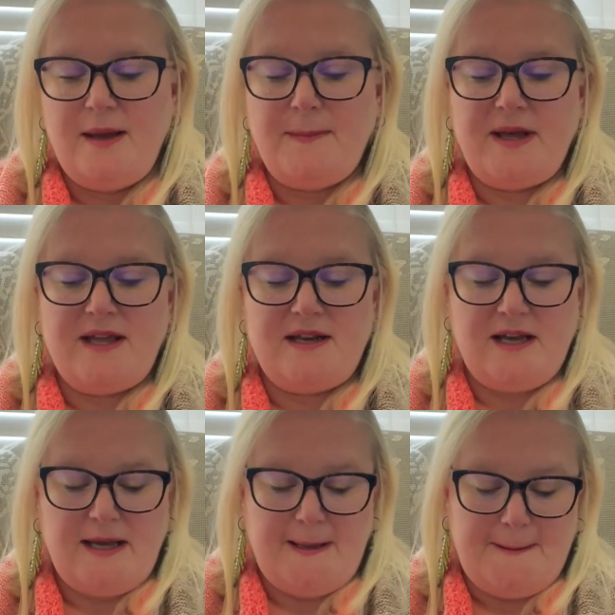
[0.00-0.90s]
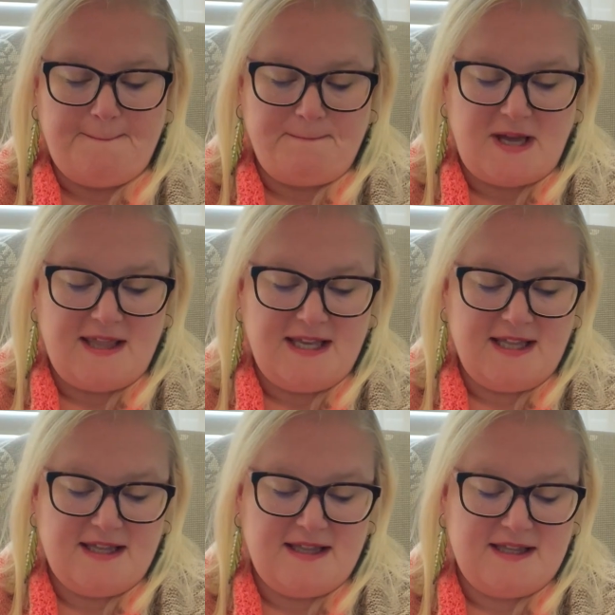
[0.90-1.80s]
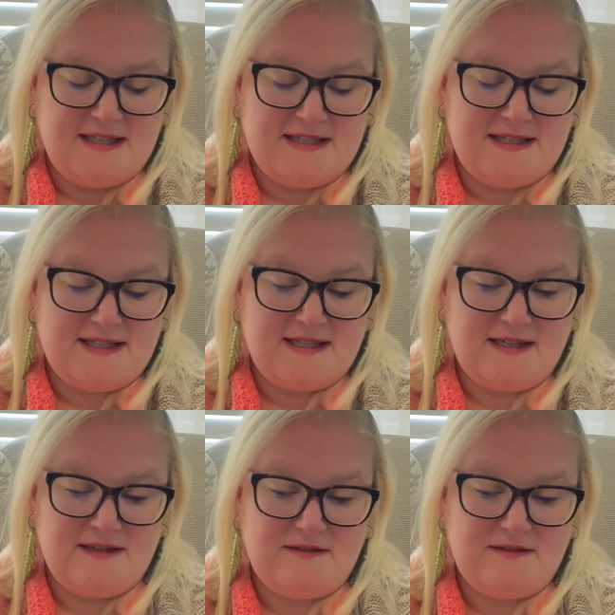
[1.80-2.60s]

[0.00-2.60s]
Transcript: But I think that this